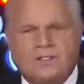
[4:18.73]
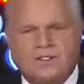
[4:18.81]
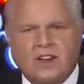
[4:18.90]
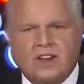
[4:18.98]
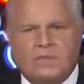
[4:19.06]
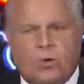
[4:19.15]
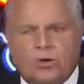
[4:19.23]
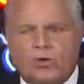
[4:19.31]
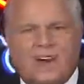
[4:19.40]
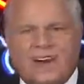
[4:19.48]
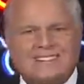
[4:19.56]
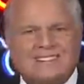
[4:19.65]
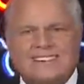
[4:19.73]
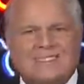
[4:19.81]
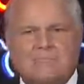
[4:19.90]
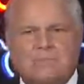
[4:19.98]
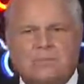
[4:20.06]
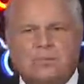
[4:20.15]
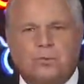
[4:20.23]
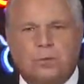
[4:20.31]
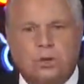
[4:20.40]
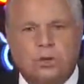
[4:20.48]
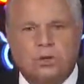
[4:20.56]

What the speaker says: his executive order hasn't even been